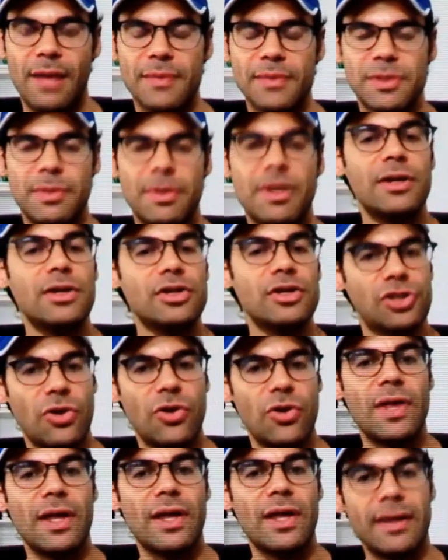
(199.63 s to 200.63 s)
Somebody to
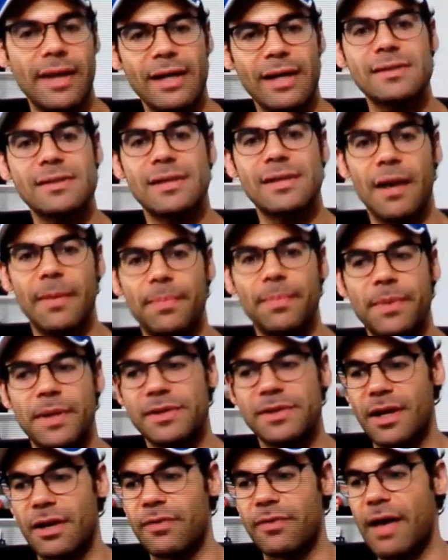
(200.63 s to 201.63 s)
show you that next step
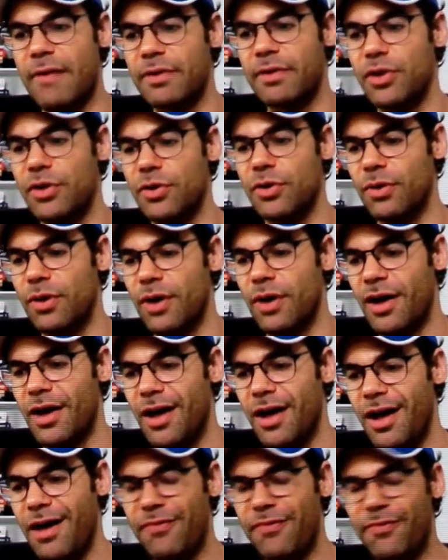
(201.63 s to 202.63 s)
instead of having you
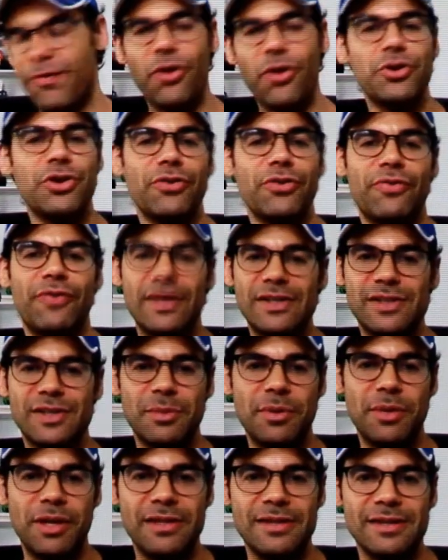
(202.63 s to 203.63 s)
fall on your face
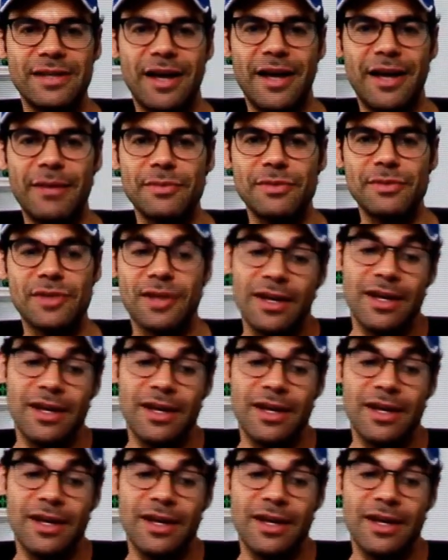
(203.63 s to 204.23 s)
a million times.